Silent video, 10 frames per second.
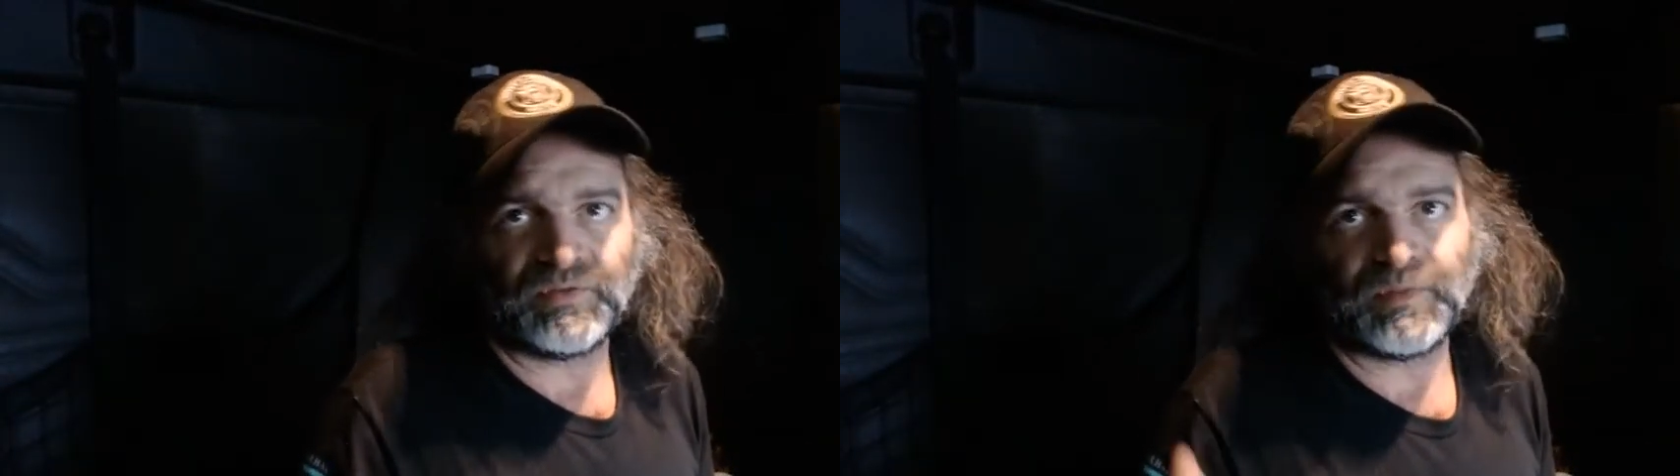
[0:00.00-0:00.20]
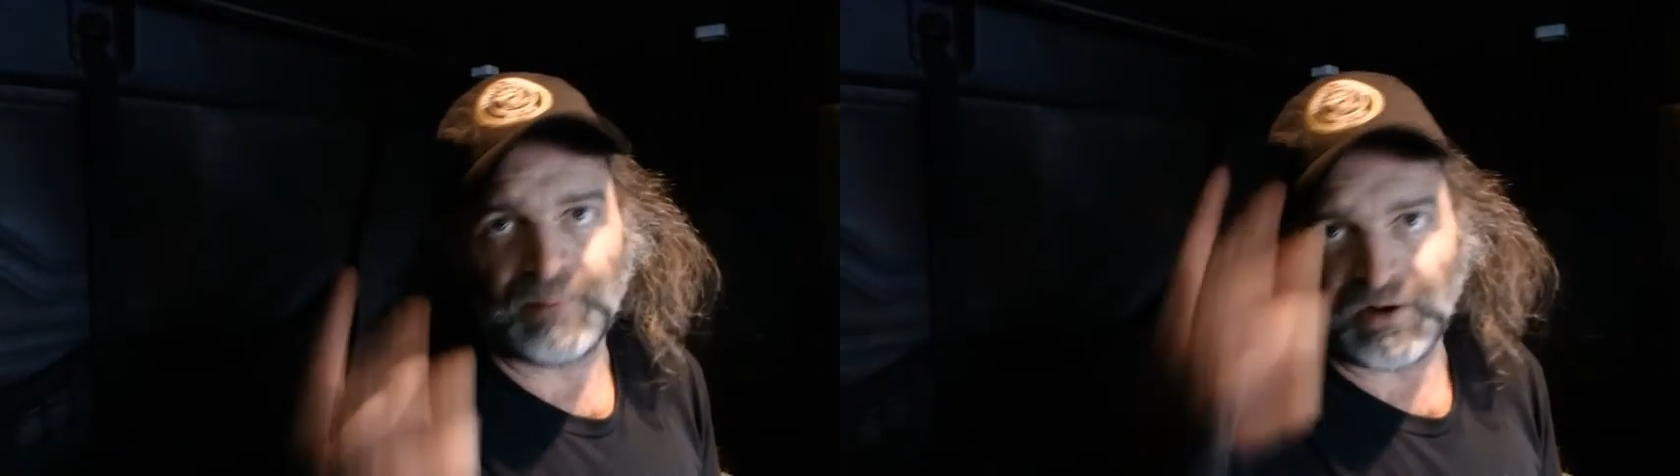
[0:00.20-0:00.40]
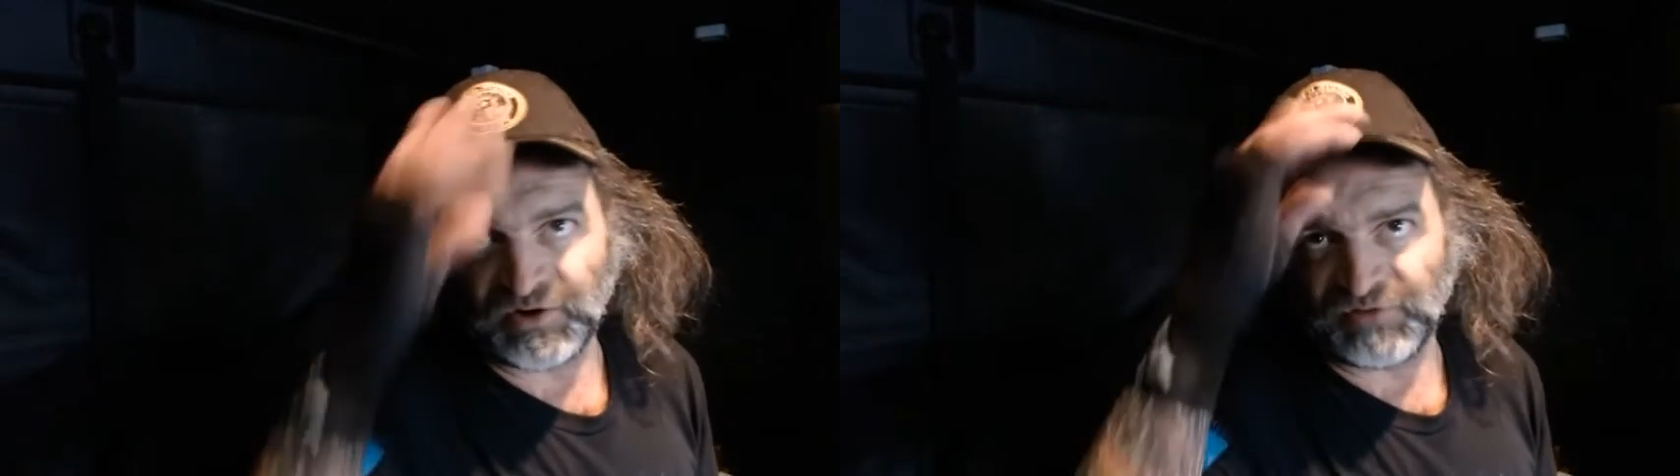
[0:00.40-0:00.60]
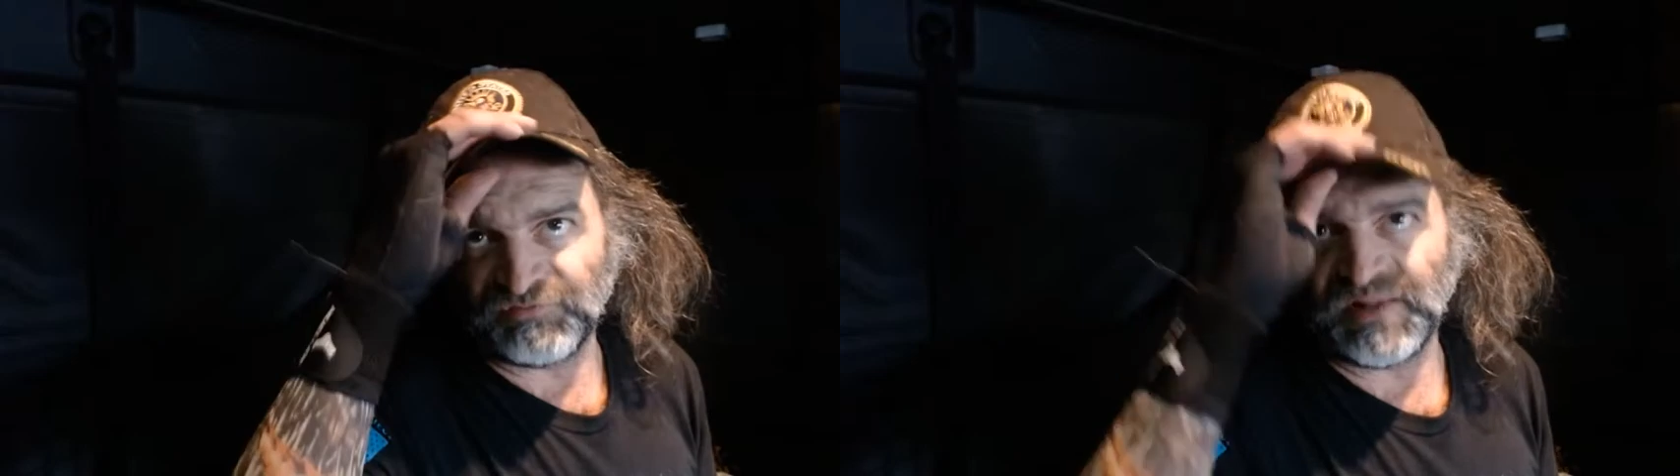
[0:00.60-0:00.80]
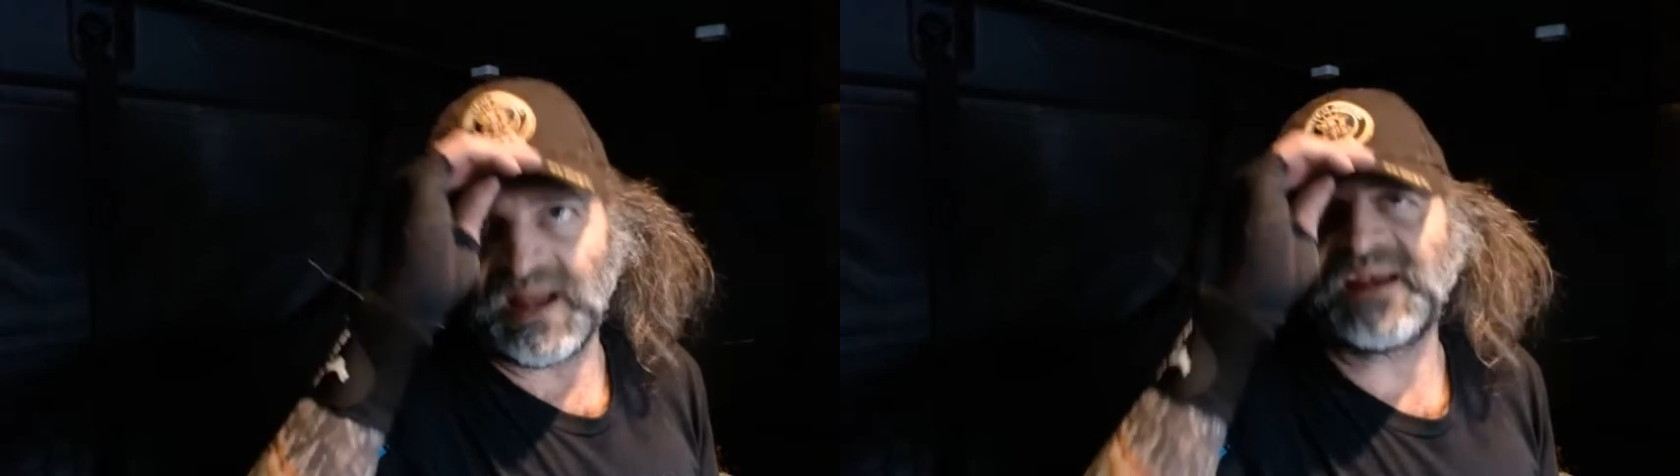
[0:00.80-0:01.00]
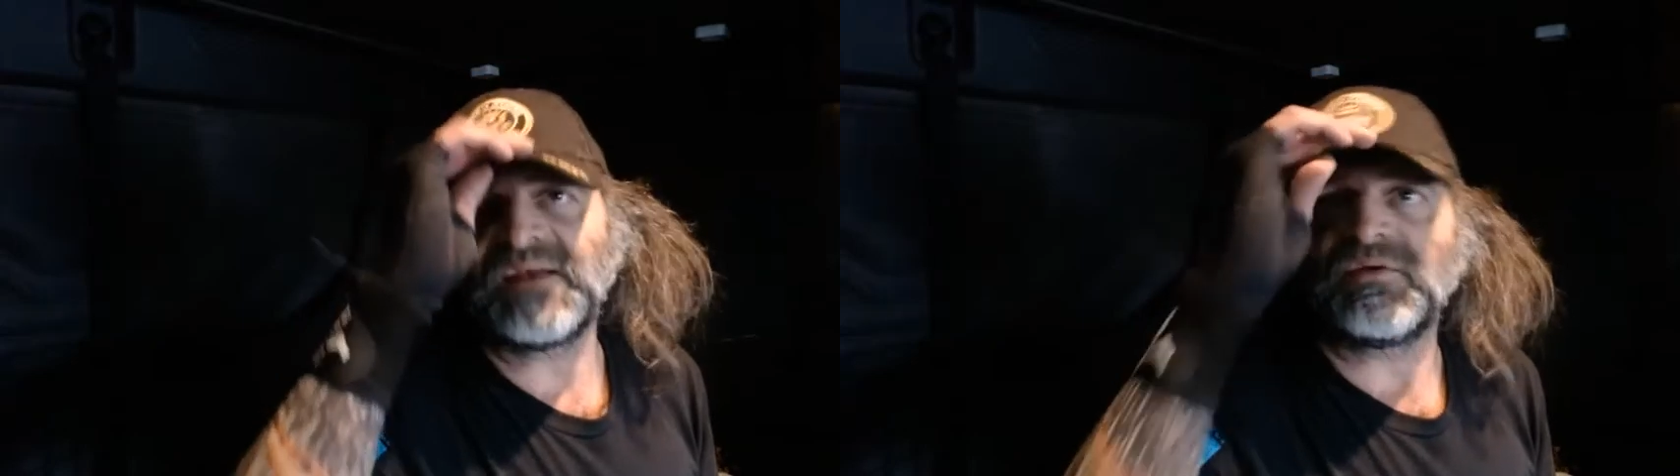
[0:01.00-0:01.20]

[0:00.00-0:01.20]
The American flag,